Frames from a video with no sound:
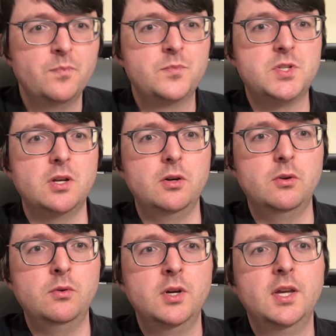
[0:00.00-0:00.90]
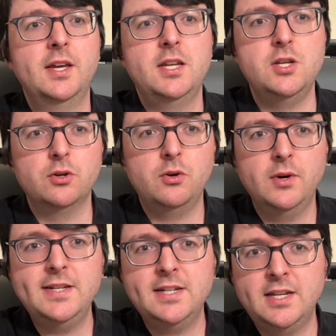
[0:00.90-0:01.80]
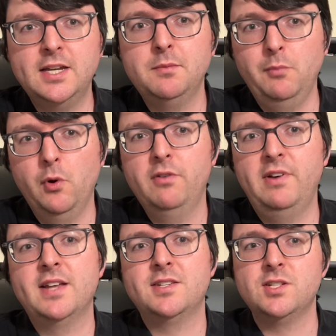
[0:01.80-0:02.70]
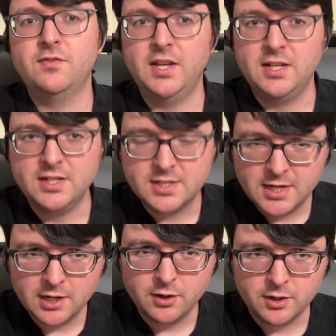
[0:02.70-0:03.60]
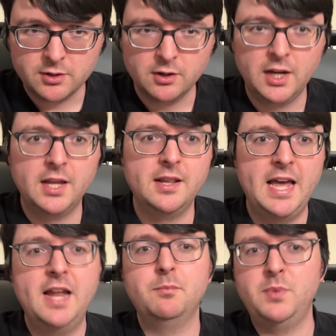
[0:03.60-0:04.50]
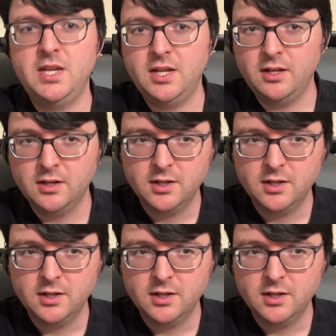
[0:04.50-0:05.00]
So you're going to get more facets of Indy's character, and that being,